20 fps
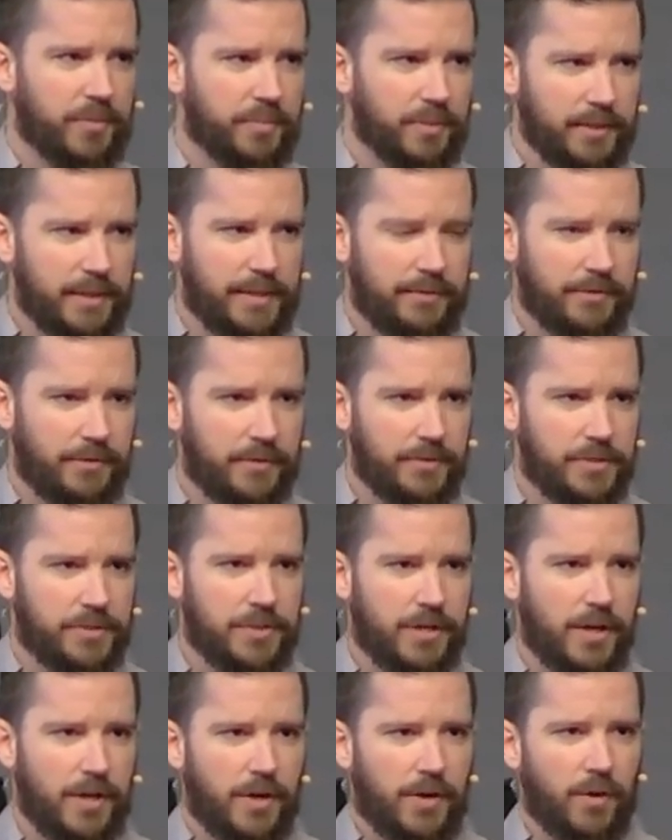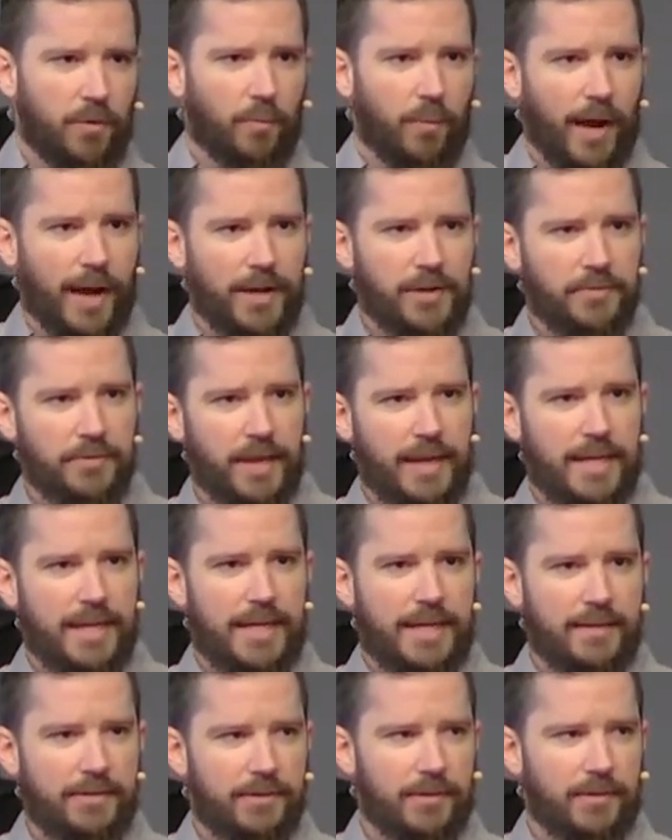are believers, why do they
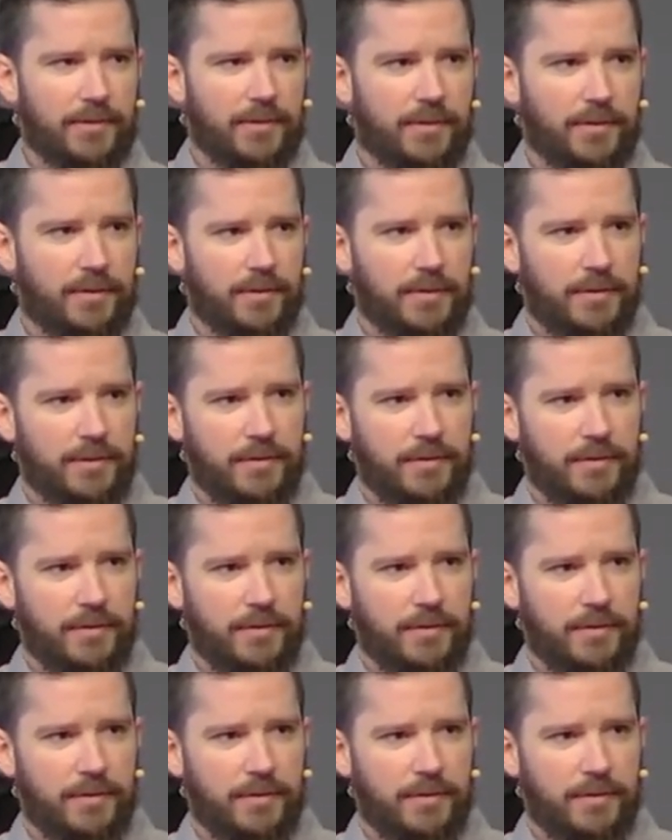either